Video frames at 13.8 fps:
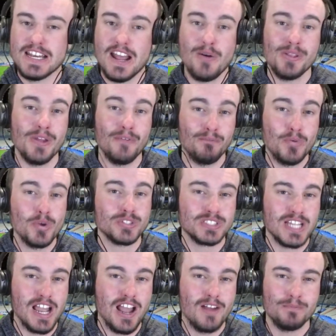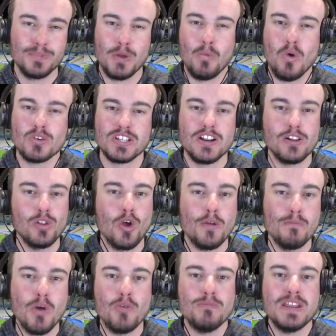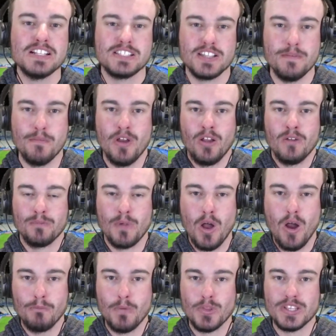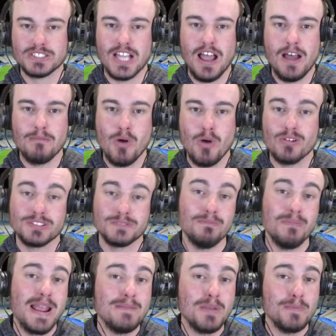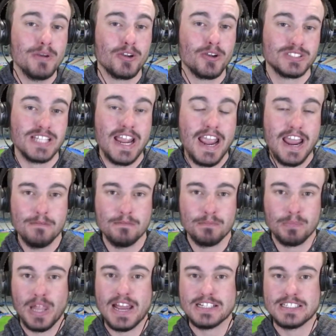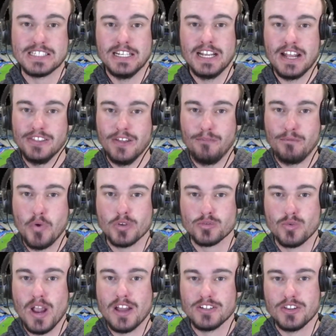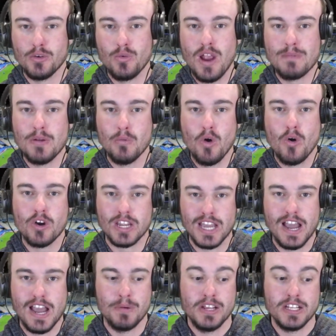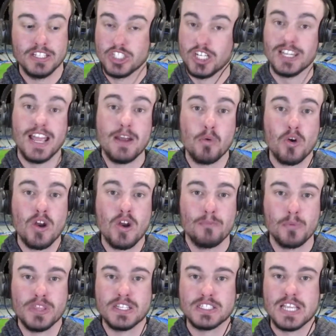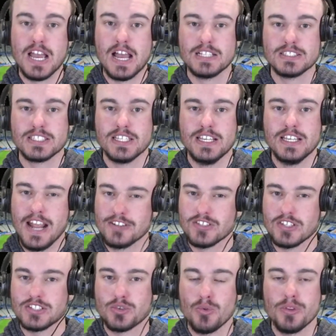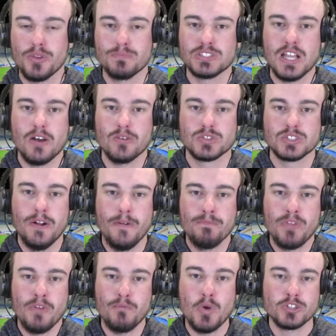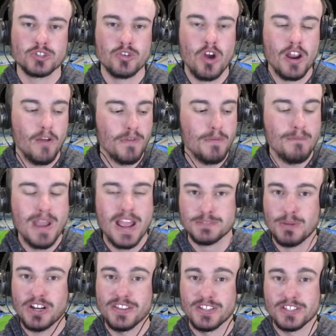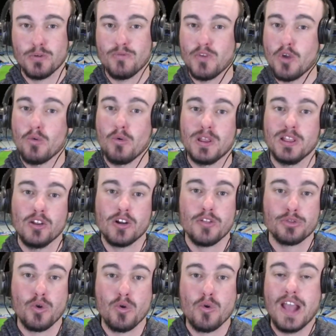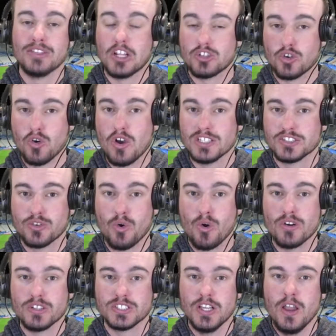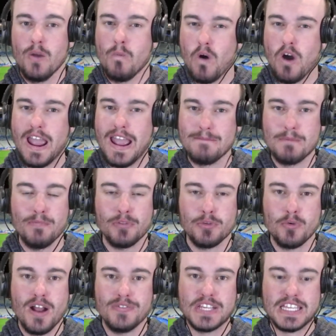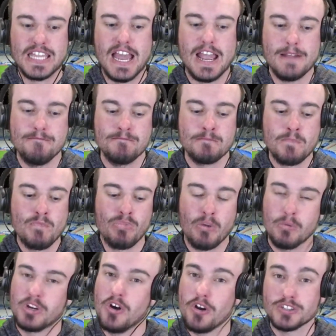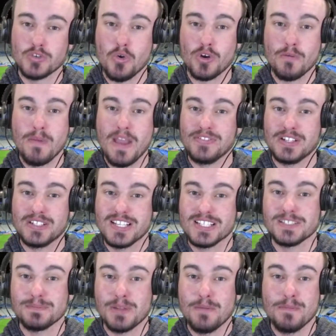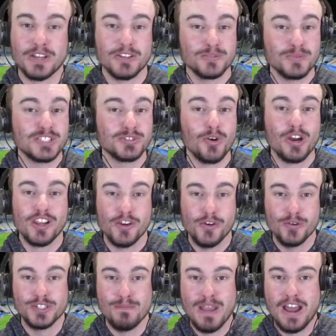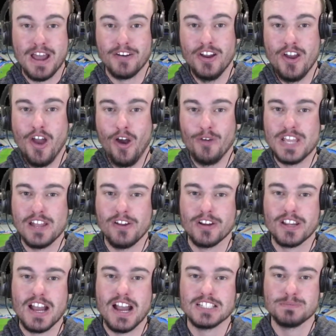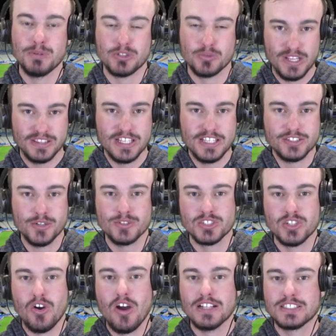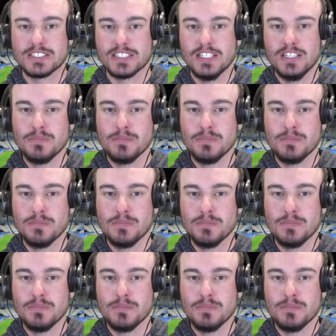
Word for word: Now, in the first half, there wasn't a lot of momentum for, um, for the Samoans, maybe because they hadn't played in the first round of the Rugby World Cup. Chile were up for the task, actually scored themselves the first try of the match. But in this review, we'll be looking through at the try scorers, what happened throughout the game, We've got to talk about the discipline because we saw a huge amount of yellow cards between these two sides.